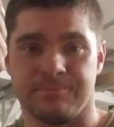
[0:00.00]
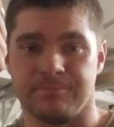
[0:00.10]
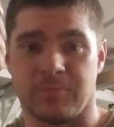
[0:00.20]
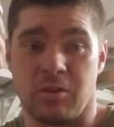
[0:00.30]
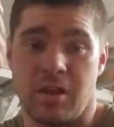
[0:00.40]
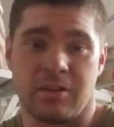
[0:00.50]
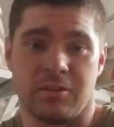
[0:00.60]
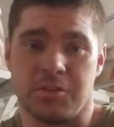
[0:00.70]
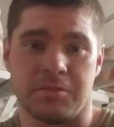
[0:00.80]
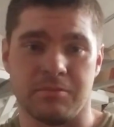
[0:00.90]
they're not
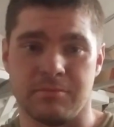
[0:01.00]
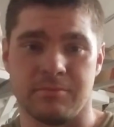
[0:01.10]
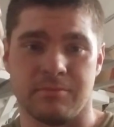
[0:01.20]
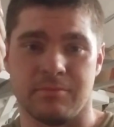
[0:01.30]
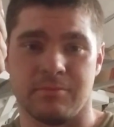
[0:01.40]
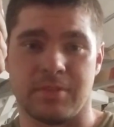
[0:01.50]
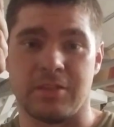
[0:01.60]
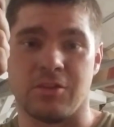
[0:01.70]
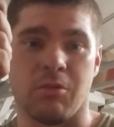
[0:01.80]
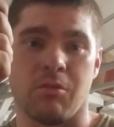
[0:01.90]
good. They
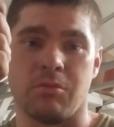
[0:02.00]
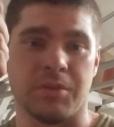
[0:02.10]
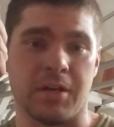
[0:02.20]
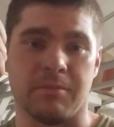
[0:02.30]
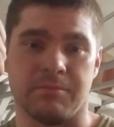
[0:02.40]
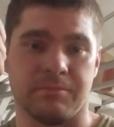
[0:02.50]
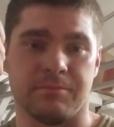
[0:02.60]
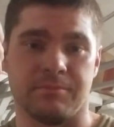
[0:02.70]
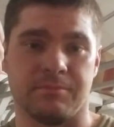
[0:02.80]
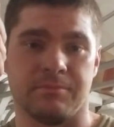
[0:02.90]
don't hold up.
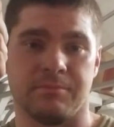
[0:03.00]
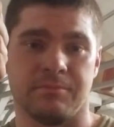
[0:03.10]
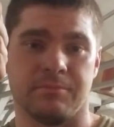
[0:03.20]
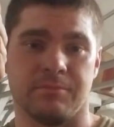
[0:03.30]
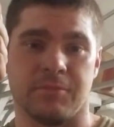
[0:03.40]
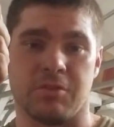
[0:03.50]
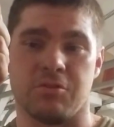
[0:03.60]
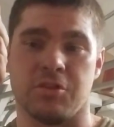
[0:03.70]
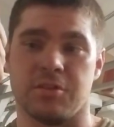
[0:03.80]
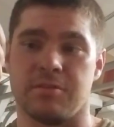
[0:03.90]
They're
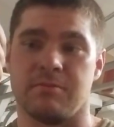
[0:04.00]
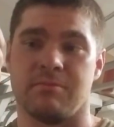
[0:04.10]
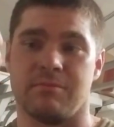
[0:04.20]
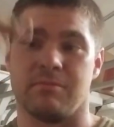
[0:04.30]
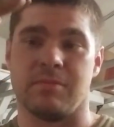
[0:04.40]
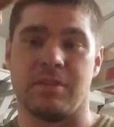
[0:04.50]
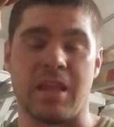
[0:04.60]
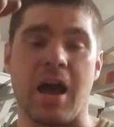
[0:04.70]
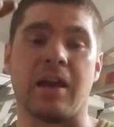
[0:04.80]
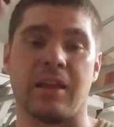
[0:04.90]
just
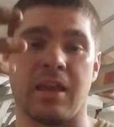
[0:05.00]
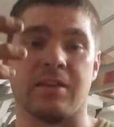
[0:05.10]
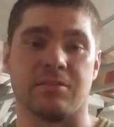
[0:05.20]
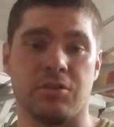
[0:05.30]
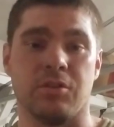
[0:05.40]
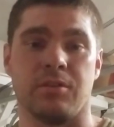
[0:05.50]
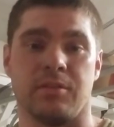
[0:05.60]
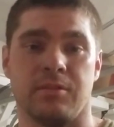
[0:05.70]
not as good.